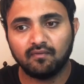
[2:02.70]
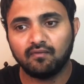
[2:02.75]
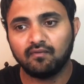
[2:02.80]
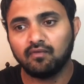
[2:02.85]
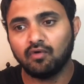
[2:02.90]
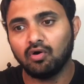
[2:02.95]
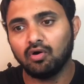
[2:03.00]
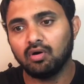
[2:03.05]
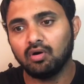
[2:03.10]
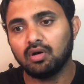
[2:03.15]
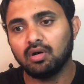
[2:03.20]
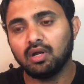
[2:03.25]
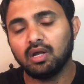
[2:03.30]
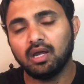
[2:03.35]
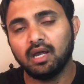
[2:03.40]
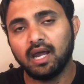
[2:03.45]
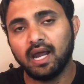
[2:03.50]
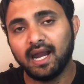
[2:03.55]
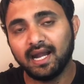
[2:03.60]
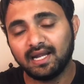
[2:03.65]
for
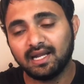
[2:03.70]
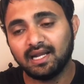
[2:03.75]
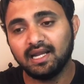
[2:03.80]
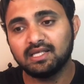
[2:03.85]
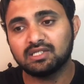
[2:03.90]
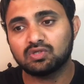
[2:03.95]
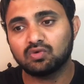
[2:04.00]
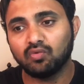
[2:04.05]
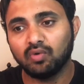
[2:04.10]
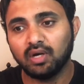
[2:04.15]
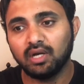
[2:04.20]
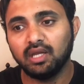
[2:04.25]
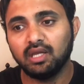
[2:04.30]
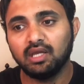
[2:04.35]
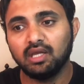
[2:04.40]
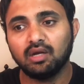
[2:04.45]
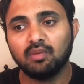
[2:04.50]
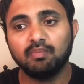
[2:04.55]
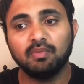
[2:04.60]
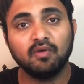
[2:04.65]
at least 1
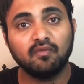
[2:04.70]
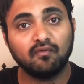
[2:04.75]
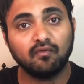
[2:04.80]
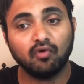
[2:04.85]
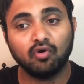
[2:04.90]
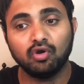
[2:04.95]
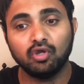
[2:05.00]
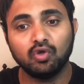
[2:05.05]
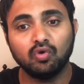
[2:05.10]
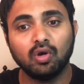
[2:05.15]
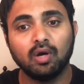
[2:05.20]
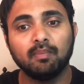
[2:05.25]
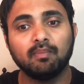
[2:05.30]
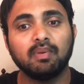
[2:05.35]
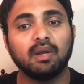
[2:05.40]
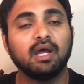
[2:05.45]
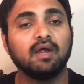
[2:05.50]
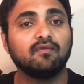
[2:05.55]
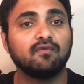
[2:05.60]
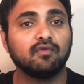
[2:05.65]
year before you
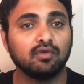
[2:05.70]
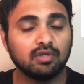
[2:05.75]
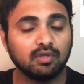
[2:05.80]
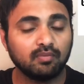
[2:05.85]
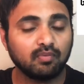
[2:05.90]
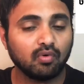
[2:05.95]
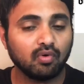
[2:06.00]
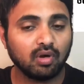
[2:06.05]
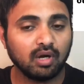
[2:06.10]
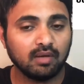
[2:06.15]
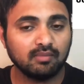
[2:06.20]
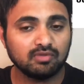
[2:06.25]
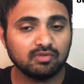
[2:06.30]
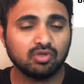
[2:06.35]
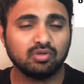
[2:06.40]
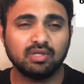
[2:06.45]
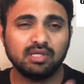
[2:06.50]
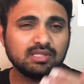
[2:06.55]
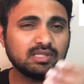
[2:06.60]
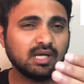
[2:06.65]
apply for the program. So
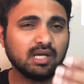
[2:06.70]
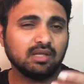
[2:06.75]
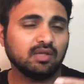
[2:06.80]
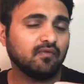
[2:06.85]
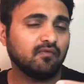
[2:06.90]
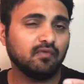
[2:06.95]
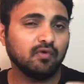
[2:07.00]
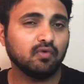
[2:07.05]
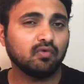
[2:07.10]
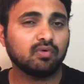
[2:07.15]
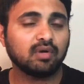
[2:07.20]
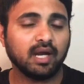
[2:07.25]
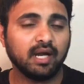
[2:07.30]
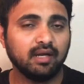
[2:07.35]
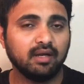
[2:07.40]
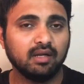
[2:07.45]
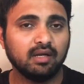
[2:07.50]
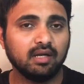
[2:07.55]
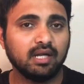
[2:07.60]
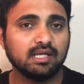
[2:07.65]
these are the few
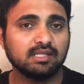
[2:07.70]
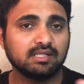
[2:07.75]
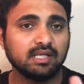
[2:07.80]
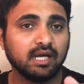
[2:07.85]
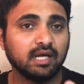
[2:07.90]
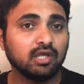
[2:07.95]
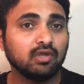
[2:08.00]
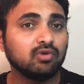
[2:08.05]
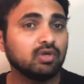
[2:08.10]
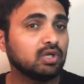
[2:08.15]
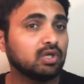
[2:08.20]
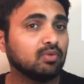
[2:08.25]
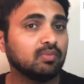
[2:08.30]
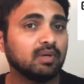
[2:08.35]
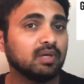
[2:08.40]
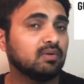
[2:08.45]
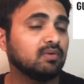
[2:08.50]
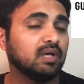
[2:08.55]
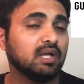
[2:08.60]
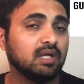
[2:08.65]
criteria that you need to be
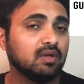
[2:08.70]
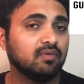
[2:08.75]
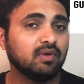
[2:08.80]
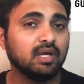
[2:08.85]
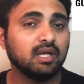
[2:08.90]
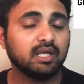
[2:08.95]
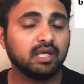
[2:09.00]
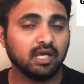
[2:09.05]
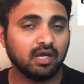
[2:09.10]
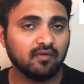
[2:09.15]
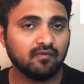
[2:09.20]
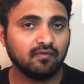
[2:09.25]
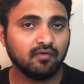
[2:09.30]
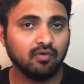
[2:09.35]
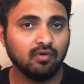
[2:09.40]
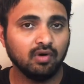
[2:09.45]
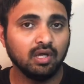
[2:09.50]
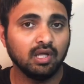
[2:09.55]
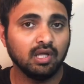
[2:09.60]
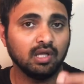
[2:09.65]
really
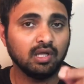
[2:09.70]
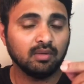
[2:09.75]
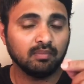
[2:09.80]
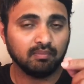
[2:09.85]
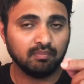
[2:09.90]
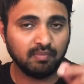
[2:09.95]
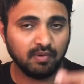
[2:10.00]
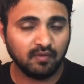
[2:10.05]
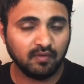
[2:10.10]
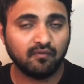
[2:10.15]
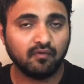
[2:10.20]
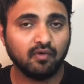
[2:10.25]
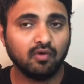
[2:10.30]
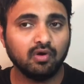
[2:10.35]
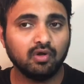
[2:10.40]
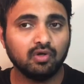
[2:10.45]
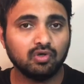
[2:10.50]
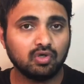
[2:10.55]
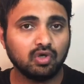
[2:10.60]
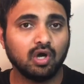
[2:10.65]
careful before
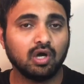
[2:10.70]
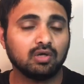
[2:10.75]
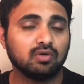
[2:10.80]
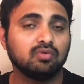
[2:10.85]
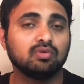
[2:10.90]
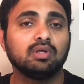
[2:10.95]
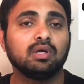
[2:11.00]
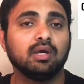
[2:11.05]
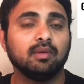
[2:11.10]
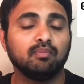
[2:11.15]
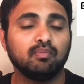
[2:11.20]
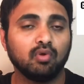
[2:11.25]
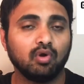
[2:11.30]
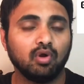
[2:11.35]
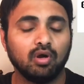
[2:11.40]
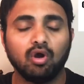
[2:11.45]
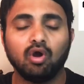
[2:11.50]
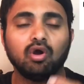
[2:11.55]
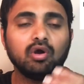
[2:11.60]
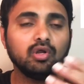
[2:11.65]
you talk to the
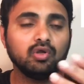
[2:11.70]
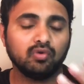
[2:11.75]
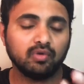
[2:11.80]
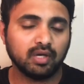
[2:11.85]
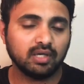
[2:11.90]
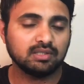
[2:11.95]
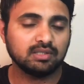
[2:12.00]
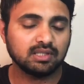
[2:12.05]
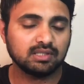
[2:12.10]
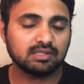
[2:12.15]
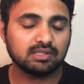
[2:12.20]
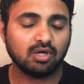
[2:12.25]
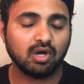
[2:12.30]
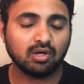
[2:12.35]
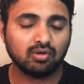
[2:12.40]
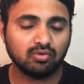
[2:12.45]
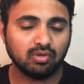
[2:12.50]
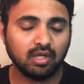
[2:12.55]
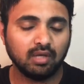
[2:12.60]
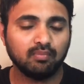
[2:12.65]
employer, or you can just talk
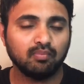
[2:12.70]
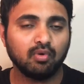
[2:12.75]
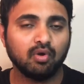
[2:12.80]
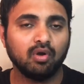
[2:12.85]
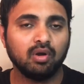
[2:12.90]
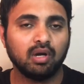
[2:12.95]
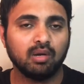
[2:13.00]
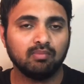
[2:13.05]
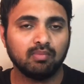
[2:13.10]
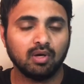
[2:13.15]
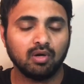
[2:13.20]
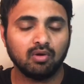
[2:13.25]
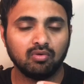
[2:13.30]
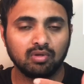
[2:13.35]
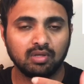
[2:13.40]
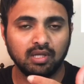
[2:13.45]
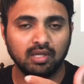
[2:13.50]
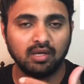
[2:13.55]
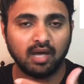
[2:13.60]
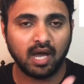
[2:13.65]
to the employer
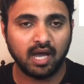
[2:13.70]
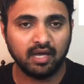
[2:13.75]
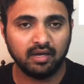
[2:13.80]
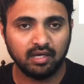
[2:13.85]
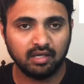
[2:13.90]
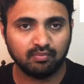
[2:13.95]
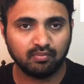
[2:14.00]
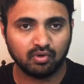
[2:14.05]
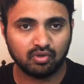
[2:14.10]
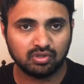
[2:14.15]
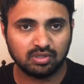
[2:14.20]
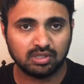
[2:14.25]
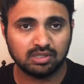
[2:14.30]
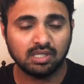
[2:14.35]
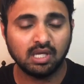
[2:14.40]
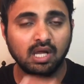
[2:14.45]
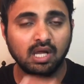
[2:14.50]
about the hiring process,